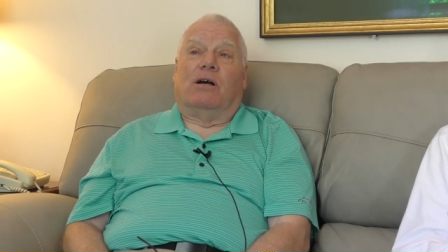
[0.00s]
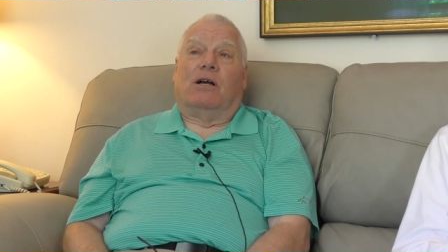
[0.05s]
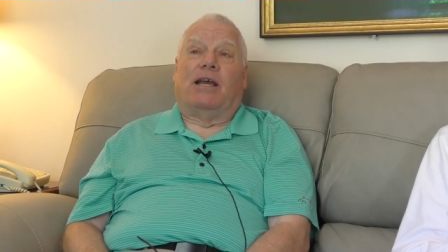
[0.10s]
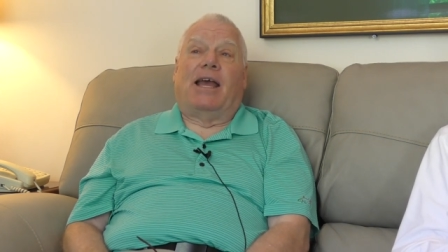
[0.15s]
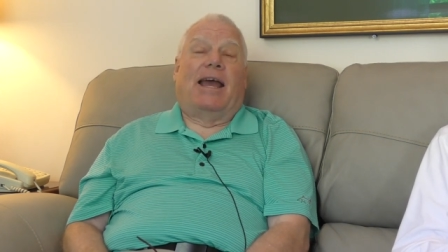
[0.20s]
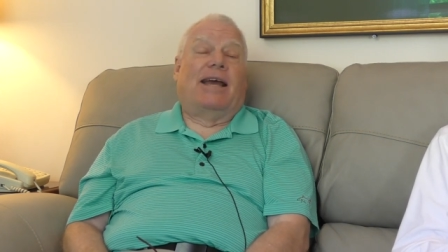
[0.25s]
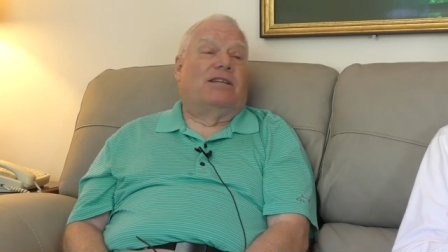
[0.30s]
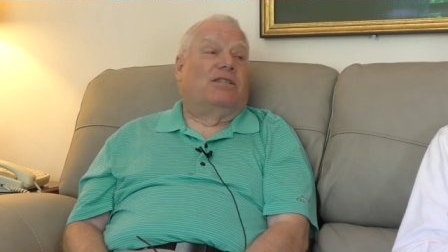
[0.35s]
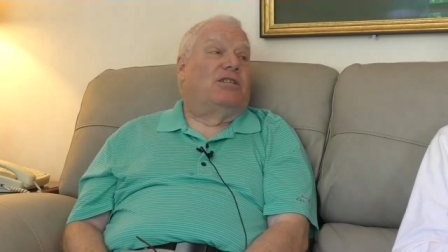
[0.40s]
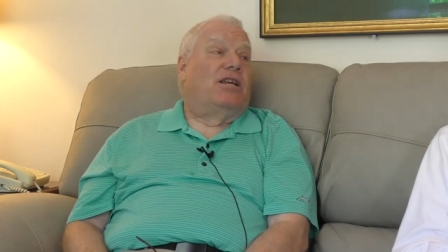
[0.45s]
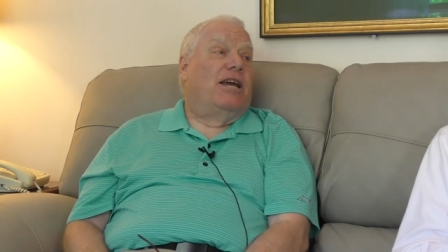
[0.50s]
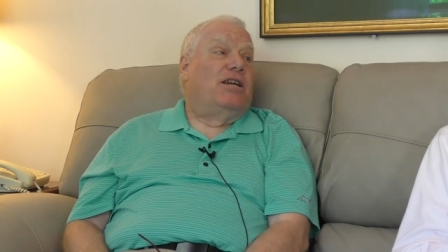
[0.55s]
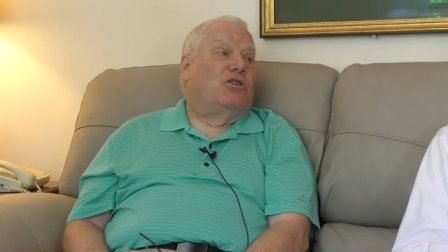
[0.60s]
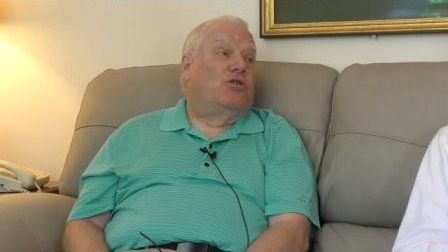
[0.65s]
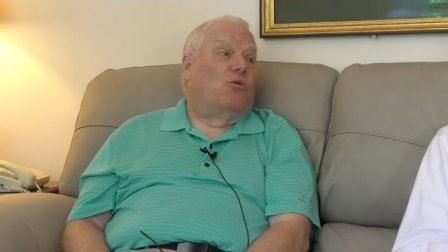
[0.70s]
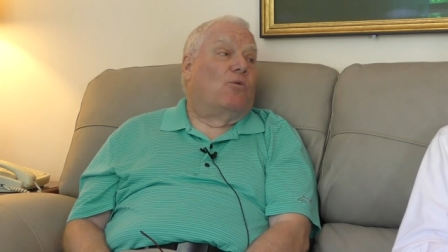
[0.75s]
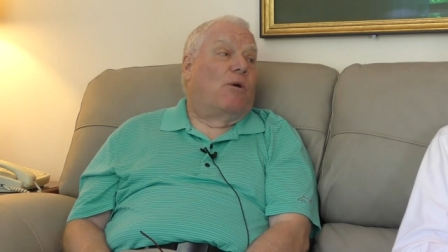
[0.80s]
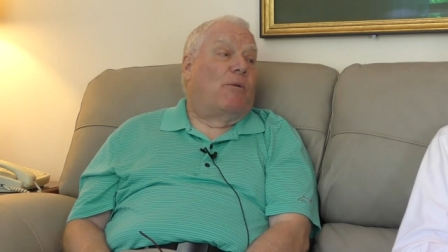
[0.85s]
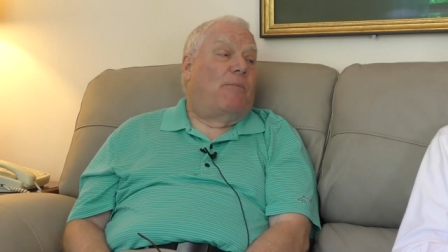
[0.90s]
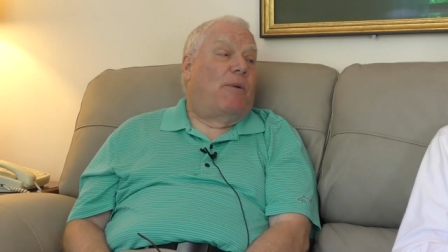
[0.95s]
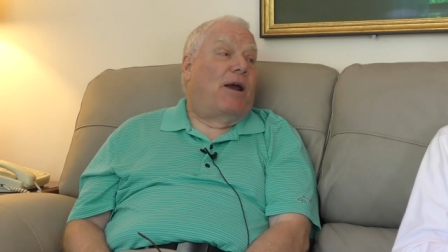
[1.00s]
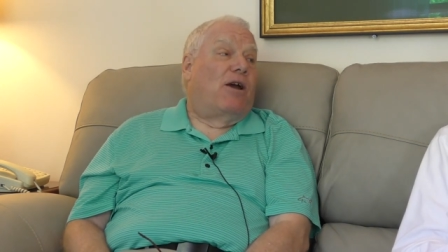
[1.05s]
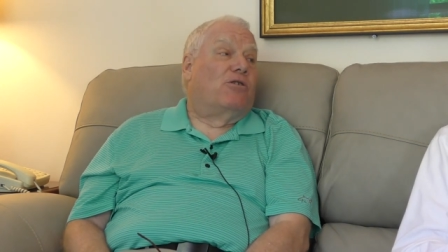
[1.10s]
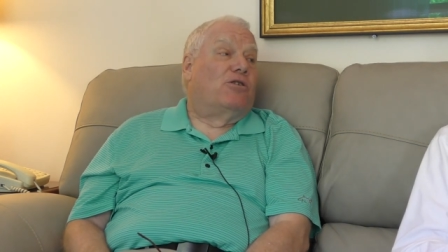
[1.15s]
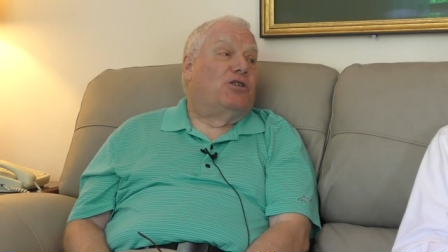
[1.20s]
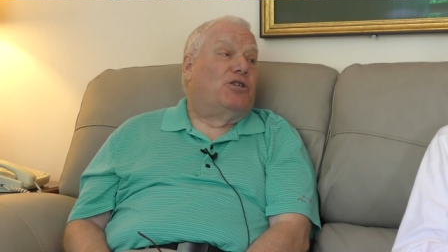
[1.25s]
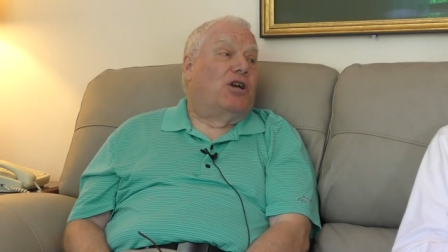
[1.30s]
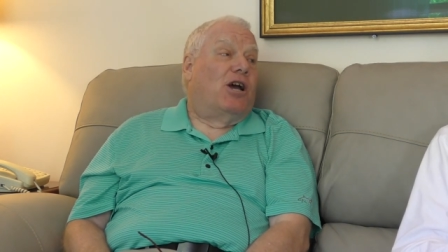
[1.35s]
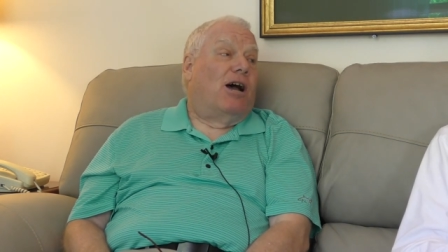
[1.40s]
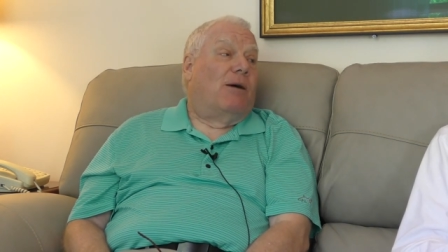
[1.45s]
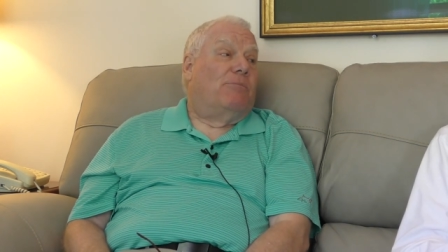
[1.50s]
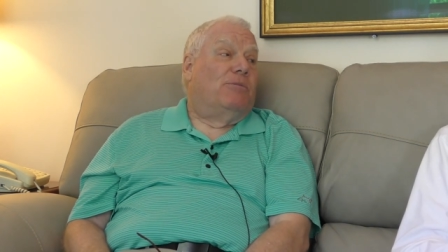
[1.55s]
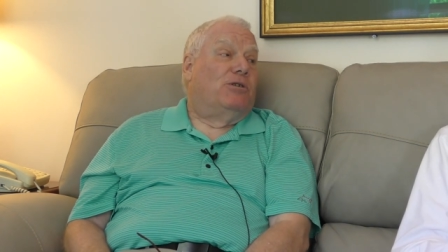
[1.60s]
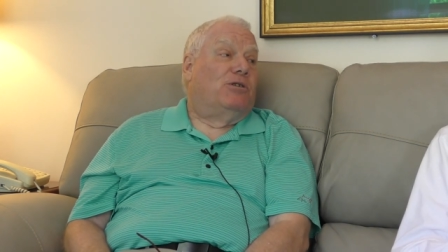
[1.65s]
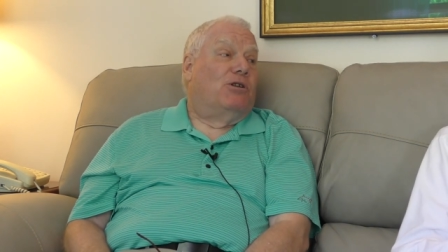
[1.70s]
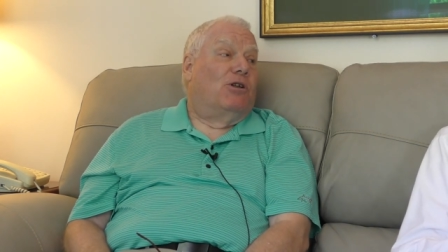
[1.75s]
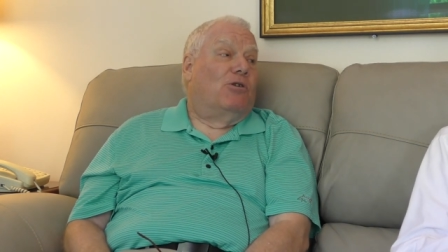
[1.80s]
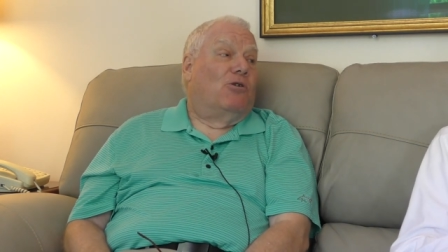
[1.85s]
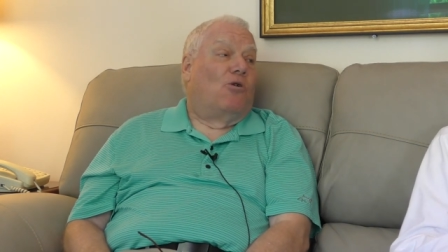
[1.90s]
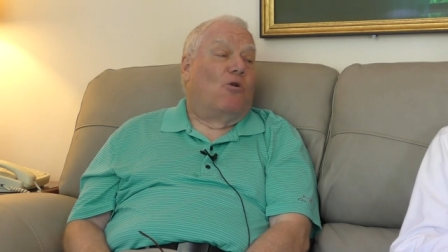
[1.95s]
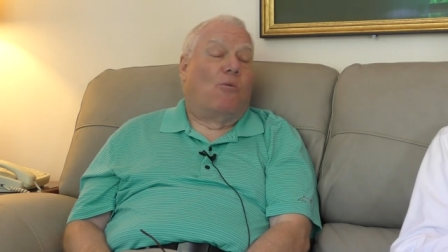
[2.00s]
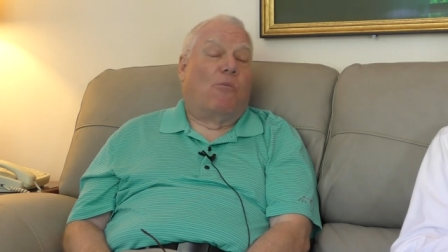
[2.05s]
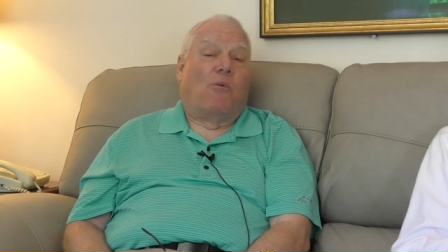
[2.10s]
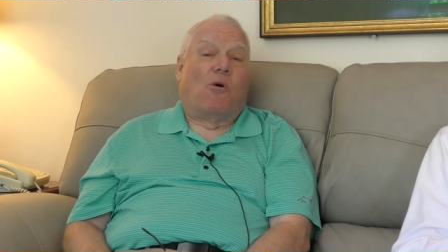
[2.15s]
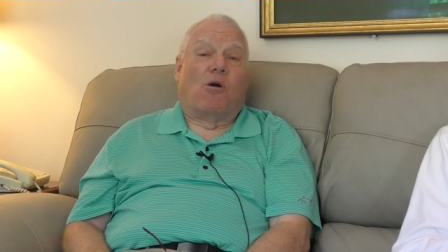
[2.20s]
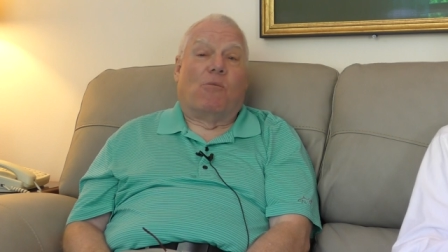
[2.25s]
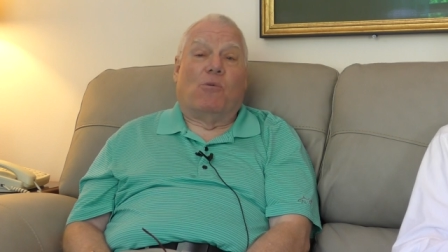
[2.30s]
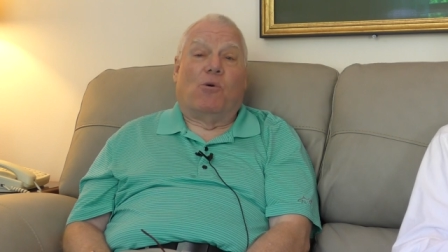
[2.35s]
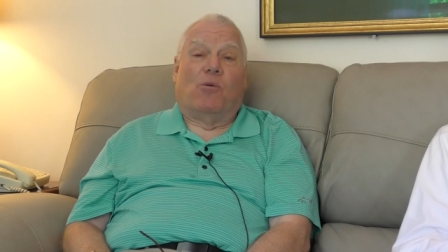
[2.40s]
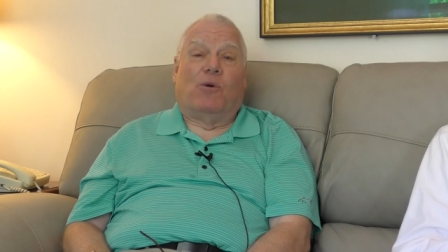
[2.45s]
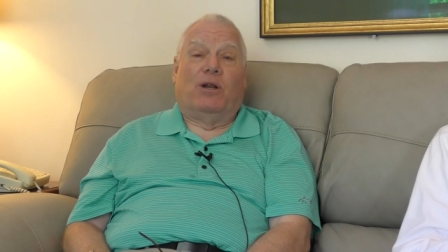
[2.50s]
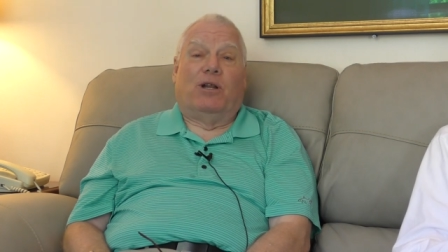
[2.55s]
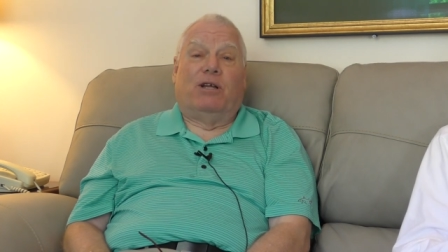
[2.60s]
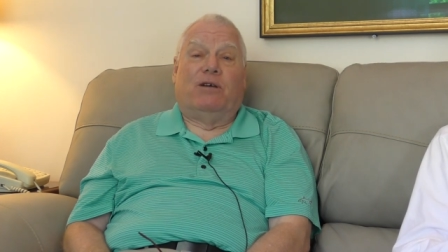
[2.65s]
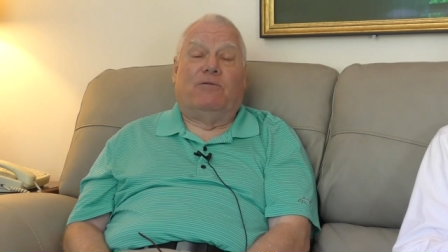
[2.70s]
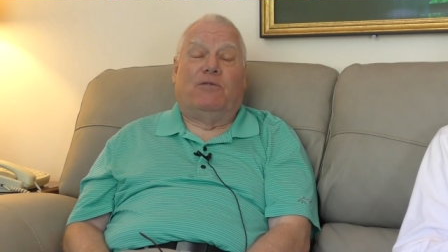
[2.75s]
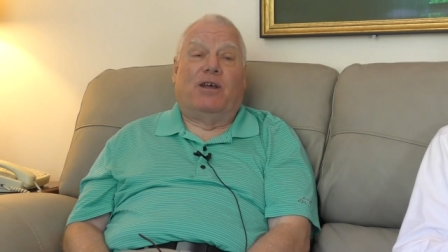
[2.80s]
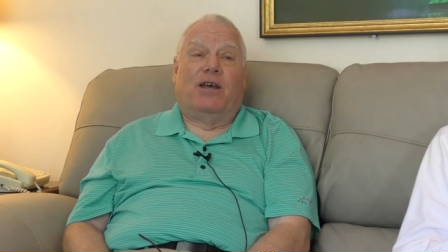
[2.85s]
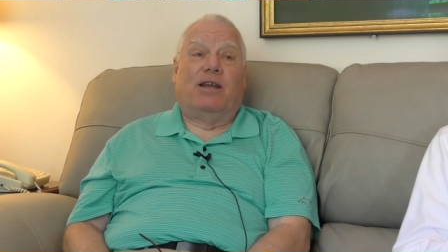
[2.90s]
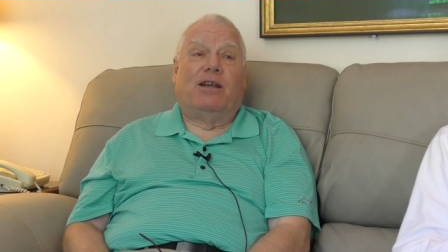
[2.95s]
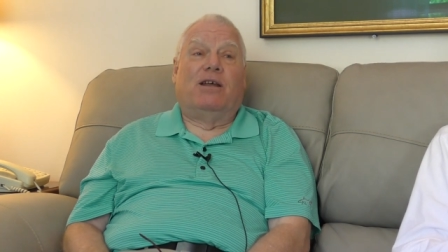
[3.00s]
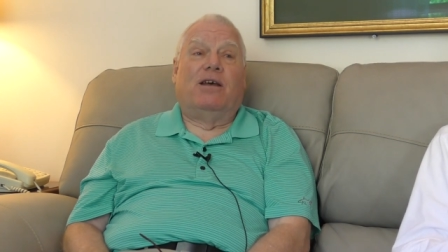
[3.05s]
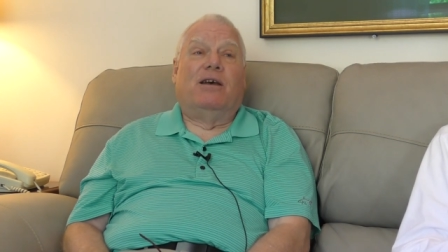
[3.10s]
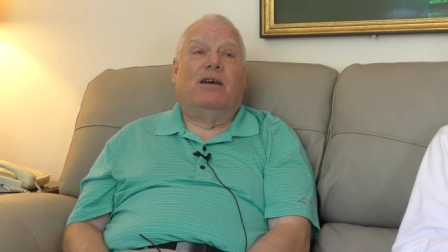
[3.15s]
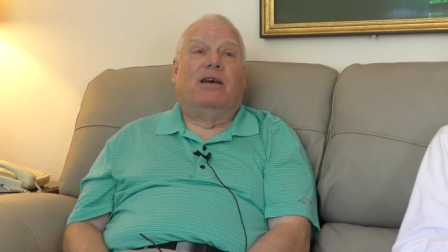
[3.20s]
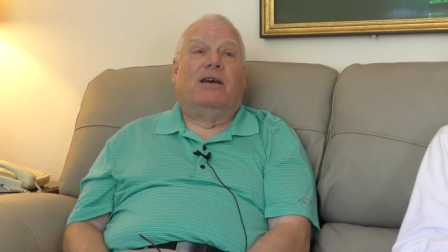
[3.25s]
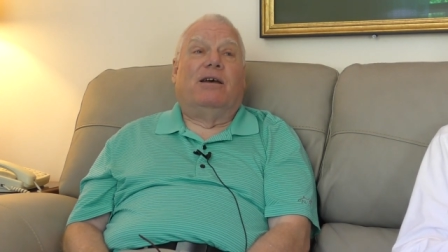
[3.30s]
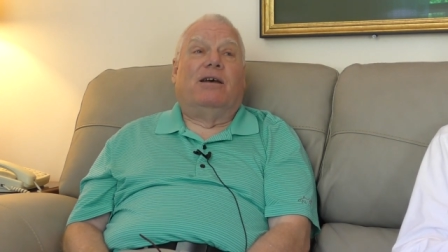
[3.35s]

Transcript: a gas station repair shop, is the little apartment we lived in